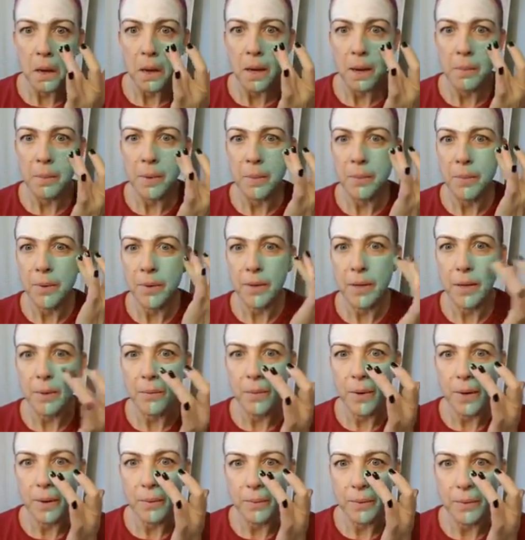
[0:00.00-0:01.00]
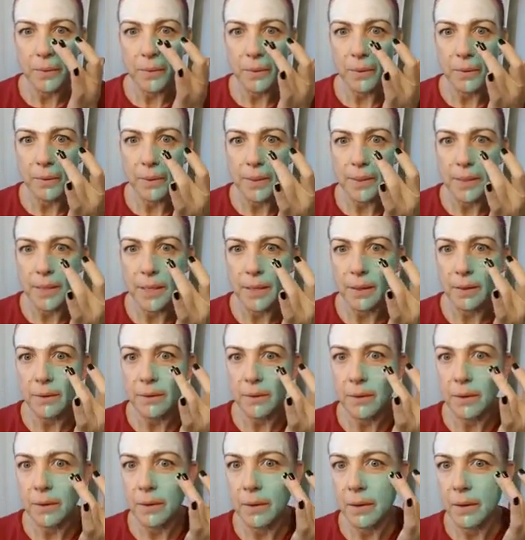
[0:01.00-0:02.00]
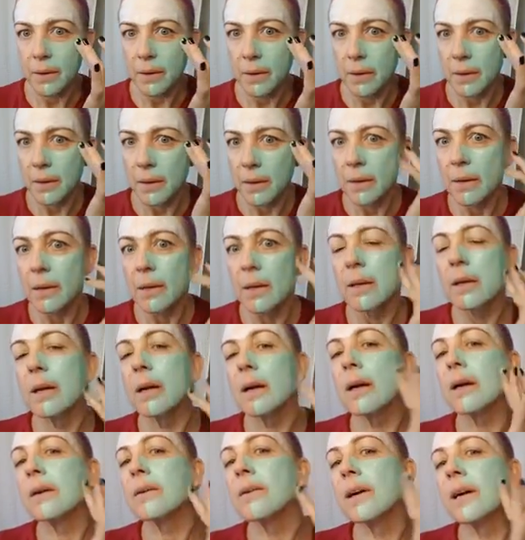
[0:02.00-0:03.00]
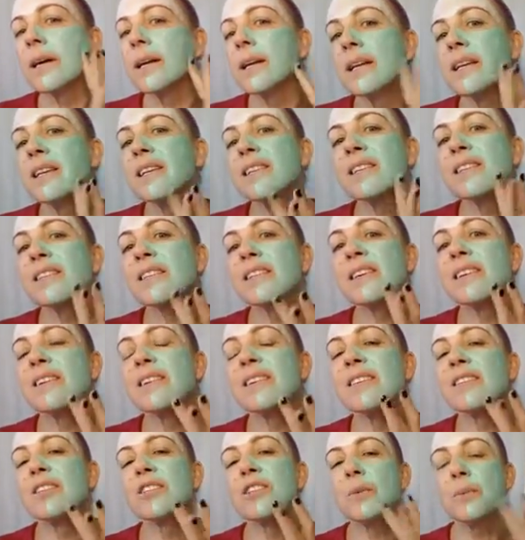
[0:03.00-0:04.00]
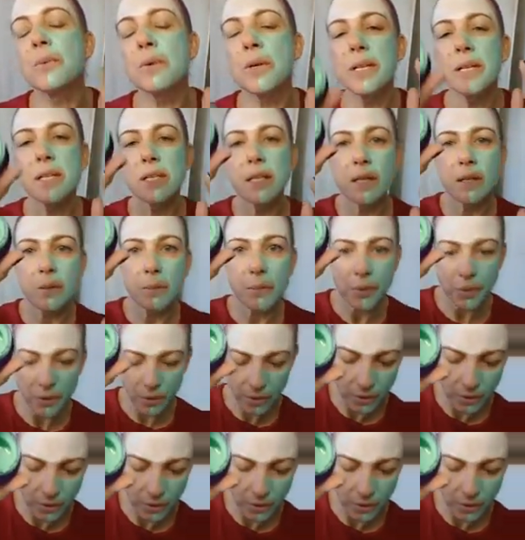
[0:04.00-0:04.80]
I might bring that white one all the way down. Alrighty, so it's super easy to put